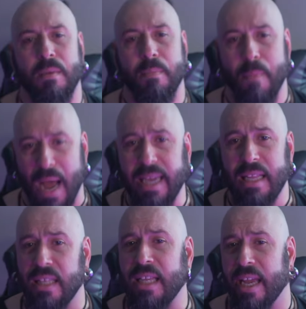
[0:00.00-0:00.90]
Back
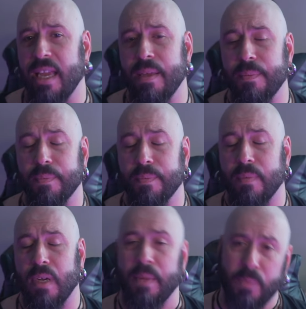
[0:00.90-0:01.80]
in the day,
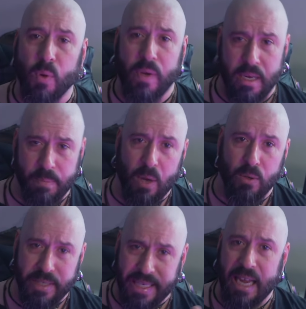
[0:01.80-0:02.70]
I'm talking
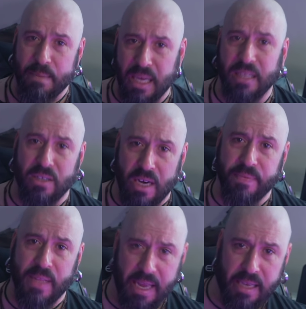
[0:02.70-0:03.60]
about Sega Mega
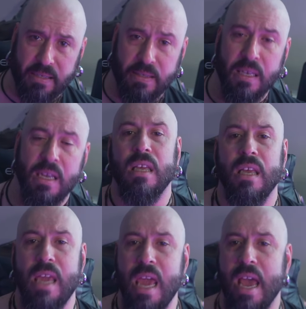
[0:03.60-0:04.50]
Drive days.
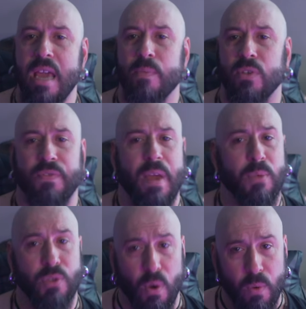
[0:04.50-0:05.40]
EA was
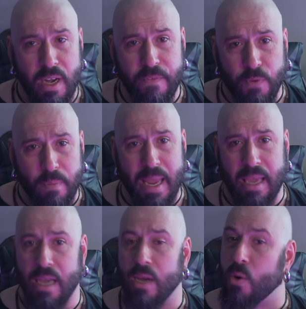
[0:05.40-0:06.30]
famous only for
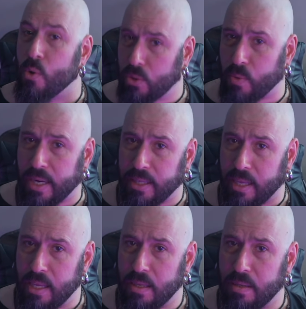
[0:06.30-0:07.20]
making good
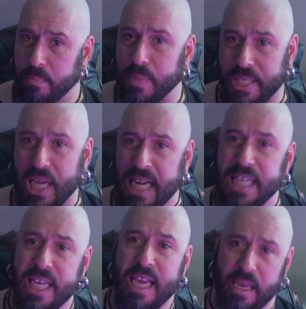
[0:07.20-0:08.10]
quality, but
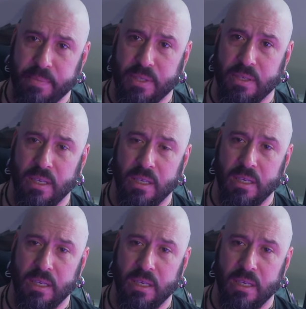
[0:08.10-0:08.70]
challenging games.